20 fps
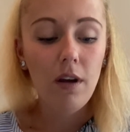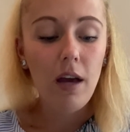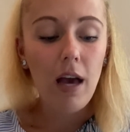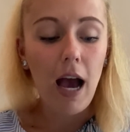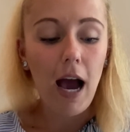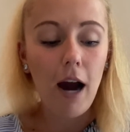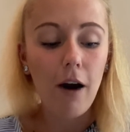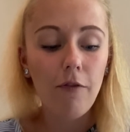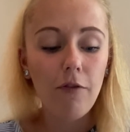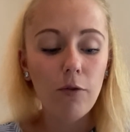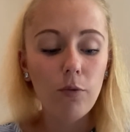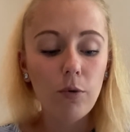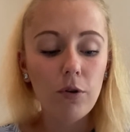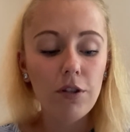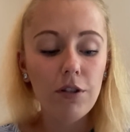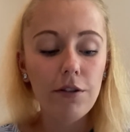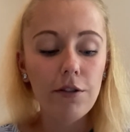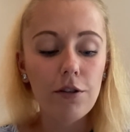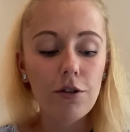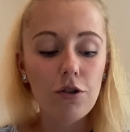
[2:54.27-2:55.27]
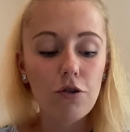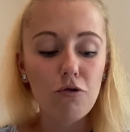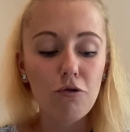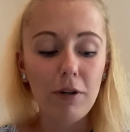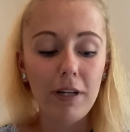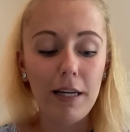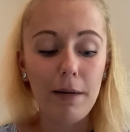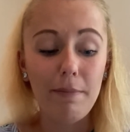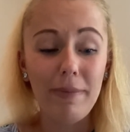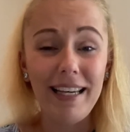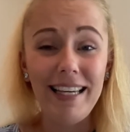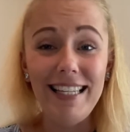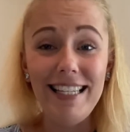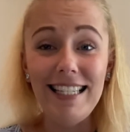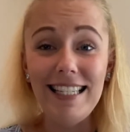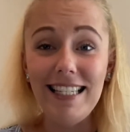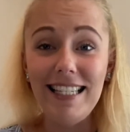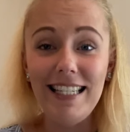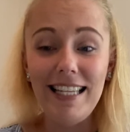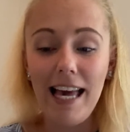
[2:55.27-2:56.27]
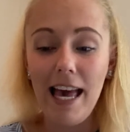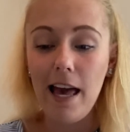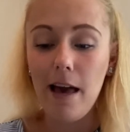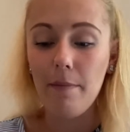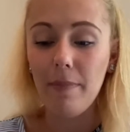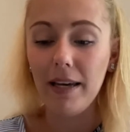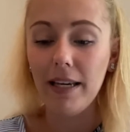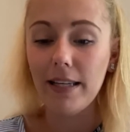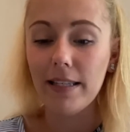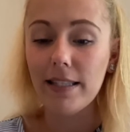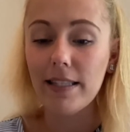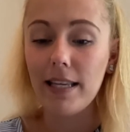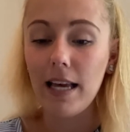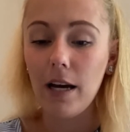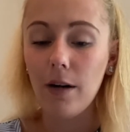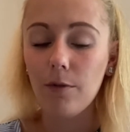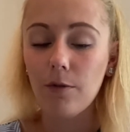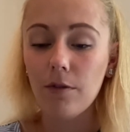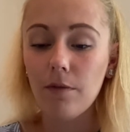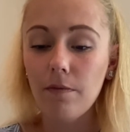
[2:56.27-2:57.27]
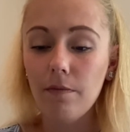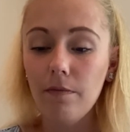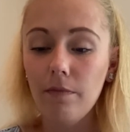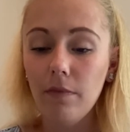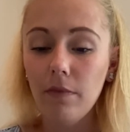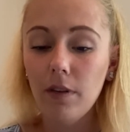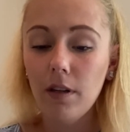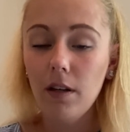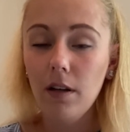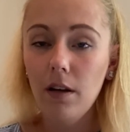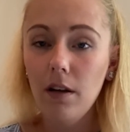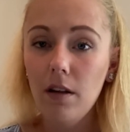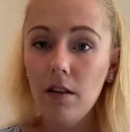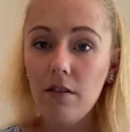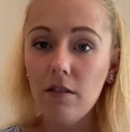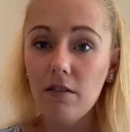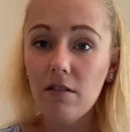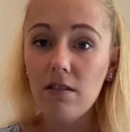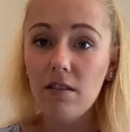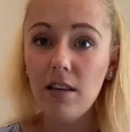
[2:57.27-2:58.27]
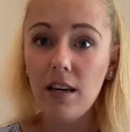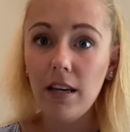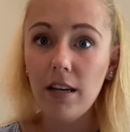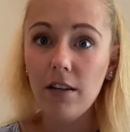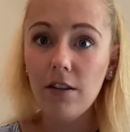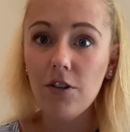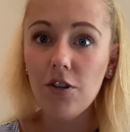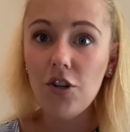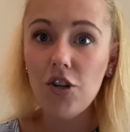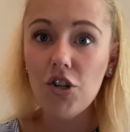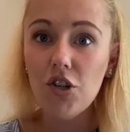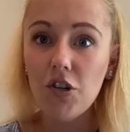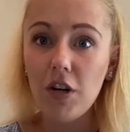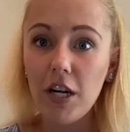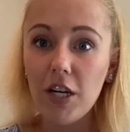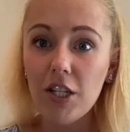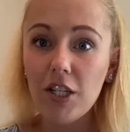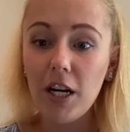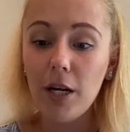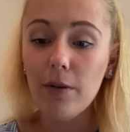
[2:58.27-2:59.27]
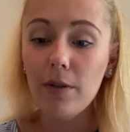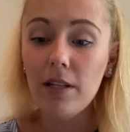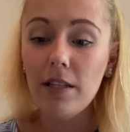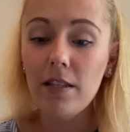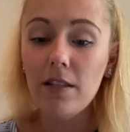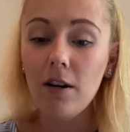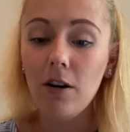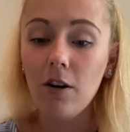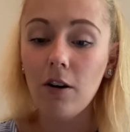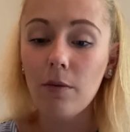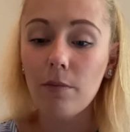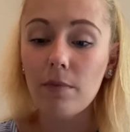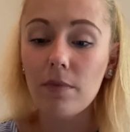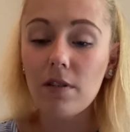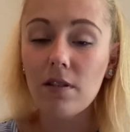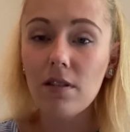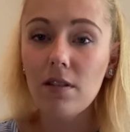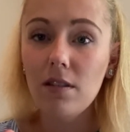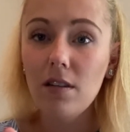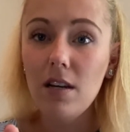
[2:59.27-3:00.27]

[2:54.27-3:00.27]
Alfred wanted to scream, but he didn't dare make a sound. The thing stretched out its arms.